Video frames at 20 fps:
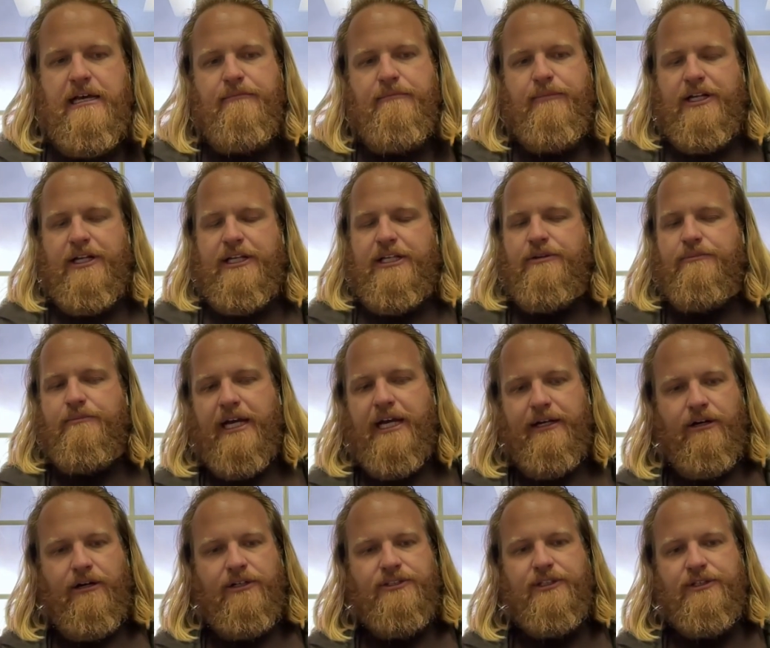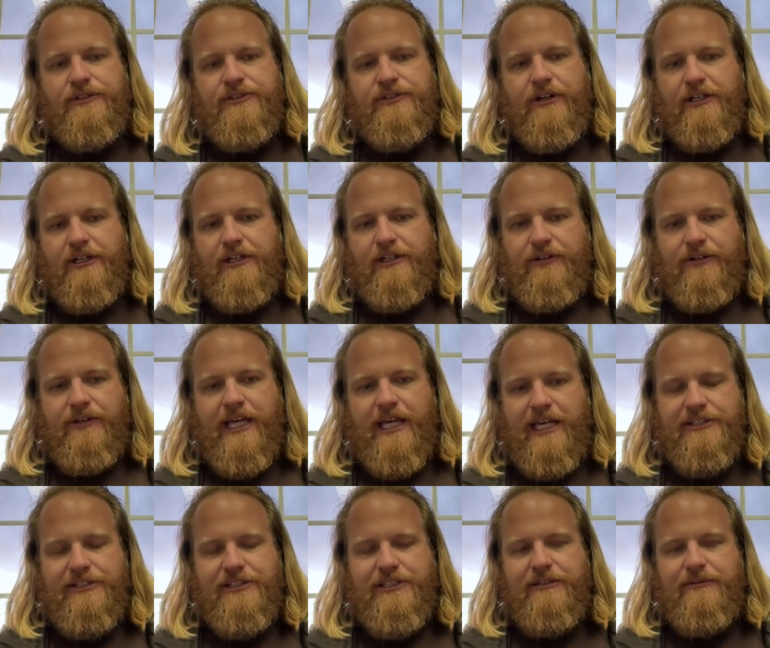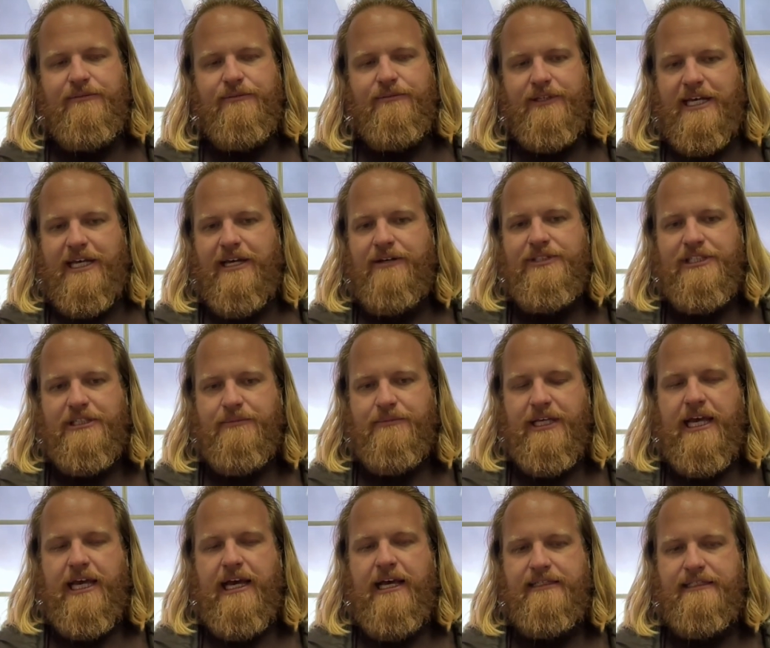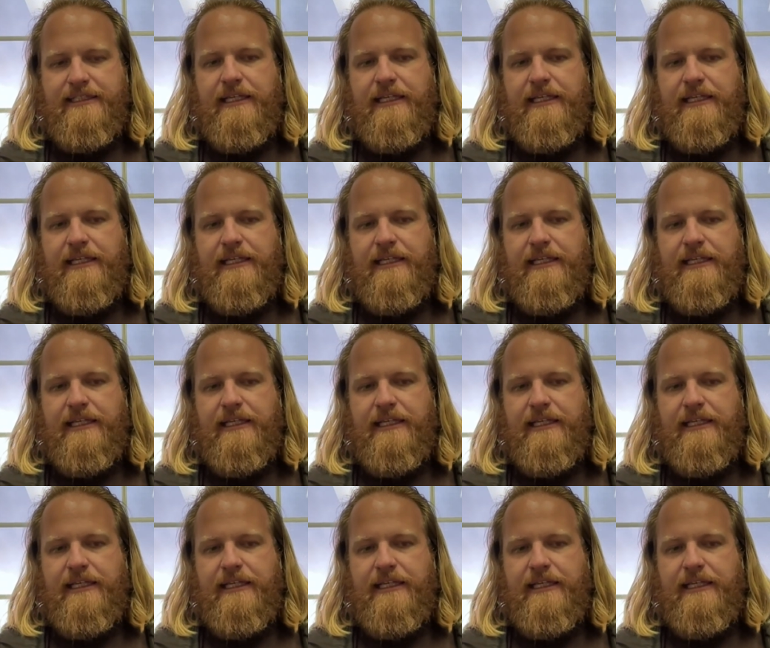but you might also start in a location without GPS.